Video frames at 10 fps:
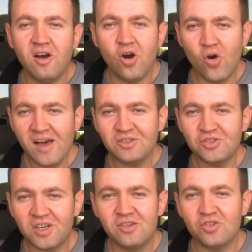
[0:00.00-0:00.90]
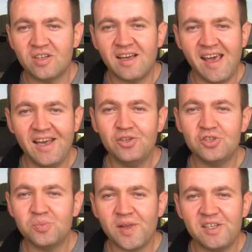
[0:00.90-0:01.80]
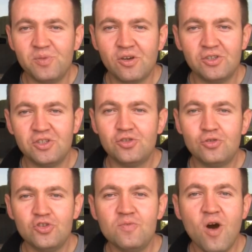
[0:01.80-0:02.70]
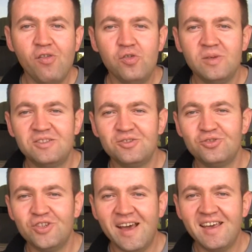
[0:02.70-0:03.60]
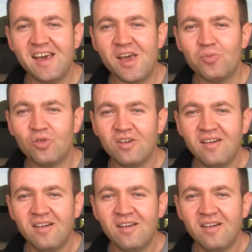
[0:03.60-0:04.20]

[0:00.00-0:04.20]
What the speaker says: Or I could tell you that I hate this place because it's too small for me to do day game.